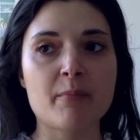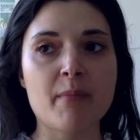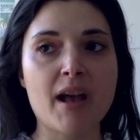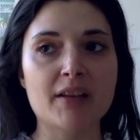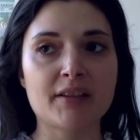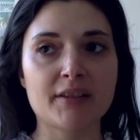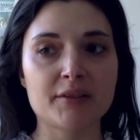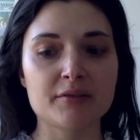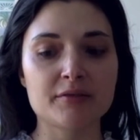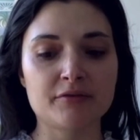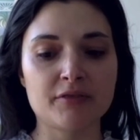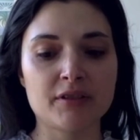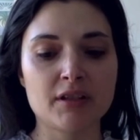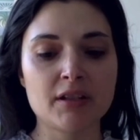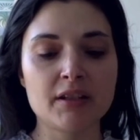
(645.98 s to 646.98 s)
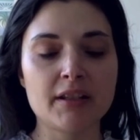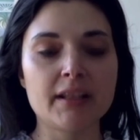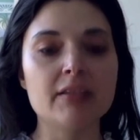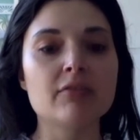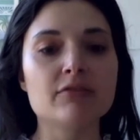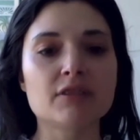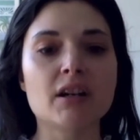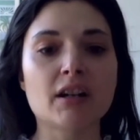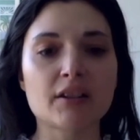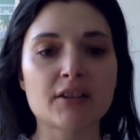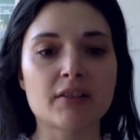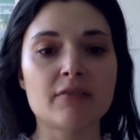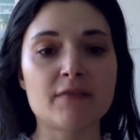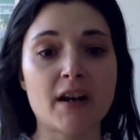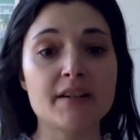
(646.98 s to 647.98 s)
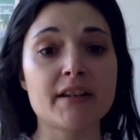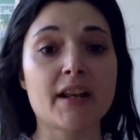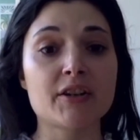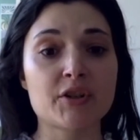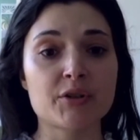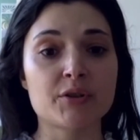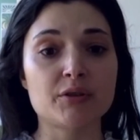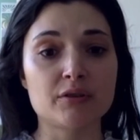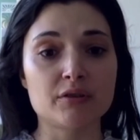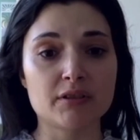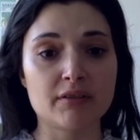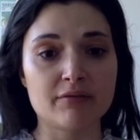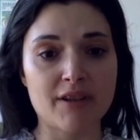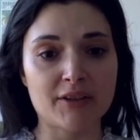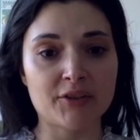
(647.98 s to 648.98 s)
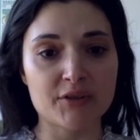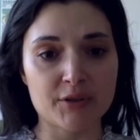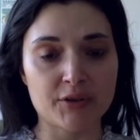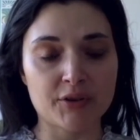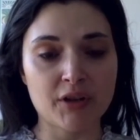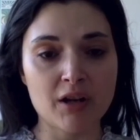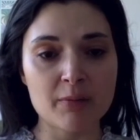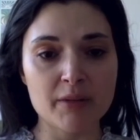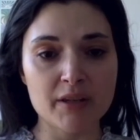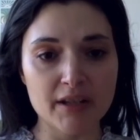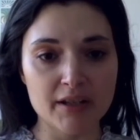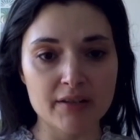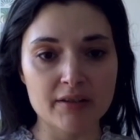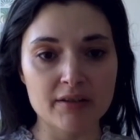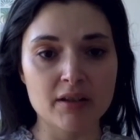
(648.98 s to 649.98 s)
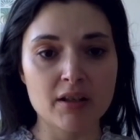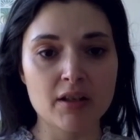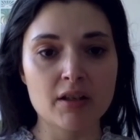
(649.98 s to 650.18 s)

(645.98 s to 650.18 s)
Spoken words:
massive influx of financial investors coming in,